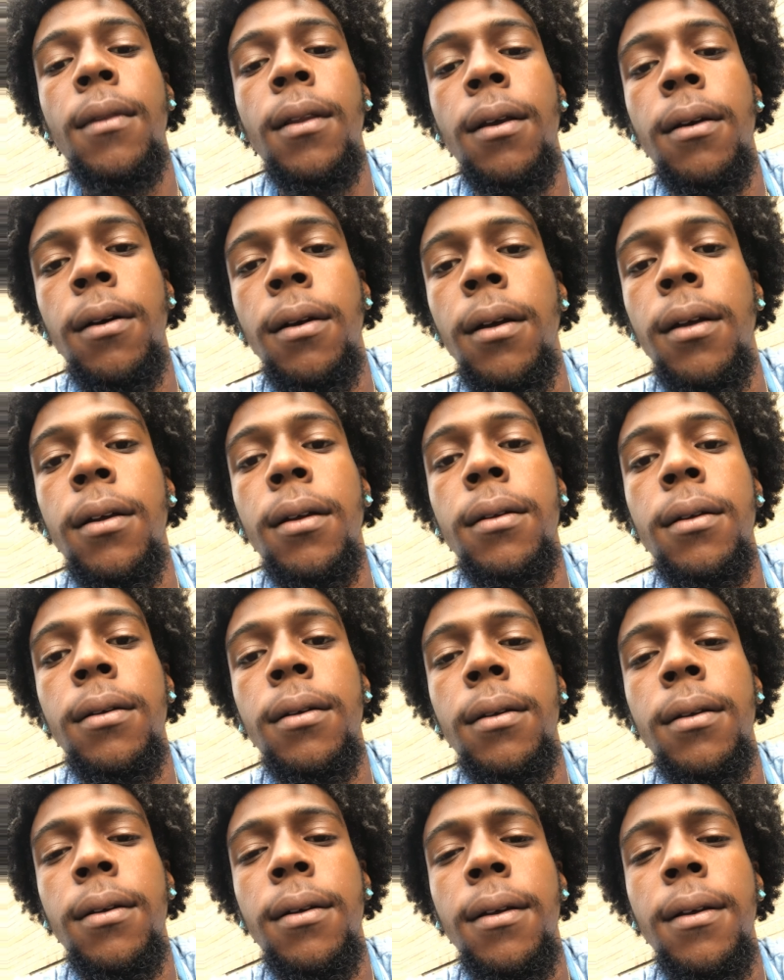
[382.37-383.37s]
Alright?
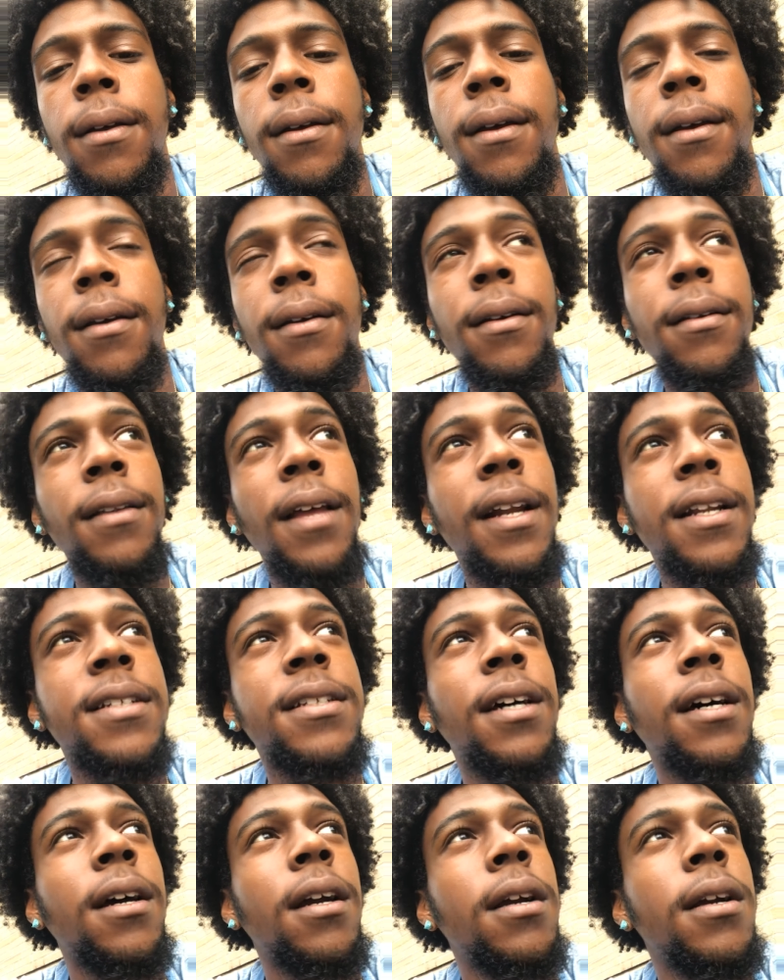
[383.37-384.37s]
That is
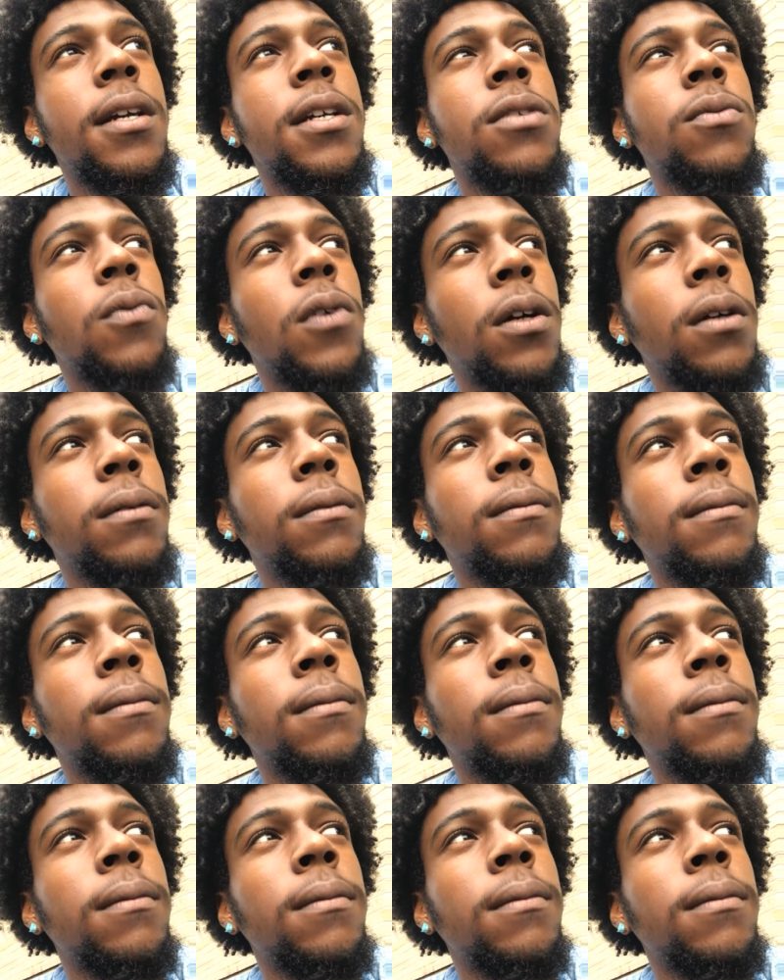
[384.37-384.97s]
how Aries work.